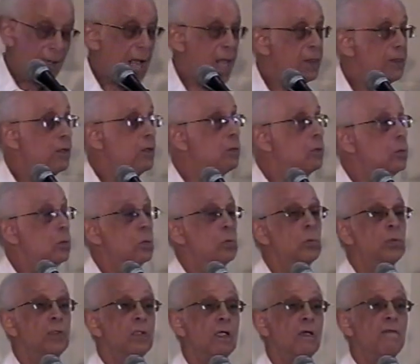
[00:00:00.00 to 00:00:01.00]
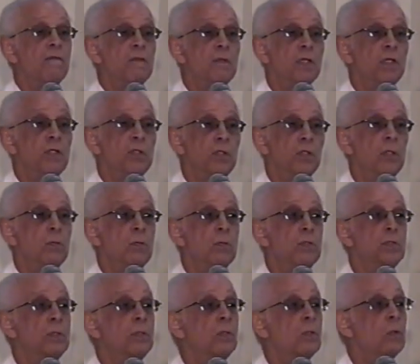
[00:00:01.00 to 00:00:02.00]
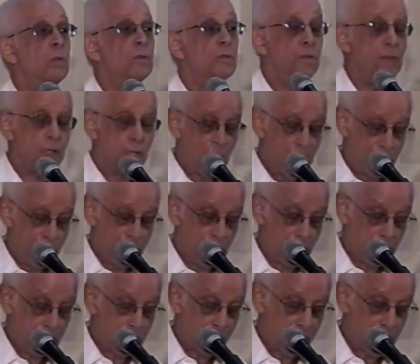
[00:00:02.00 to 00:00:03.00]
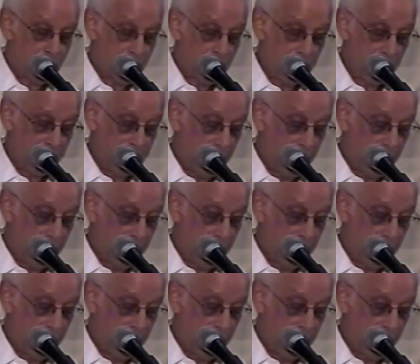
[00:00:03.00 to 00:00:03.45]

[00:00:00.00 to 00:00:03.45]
At the root of this huge growth in the internal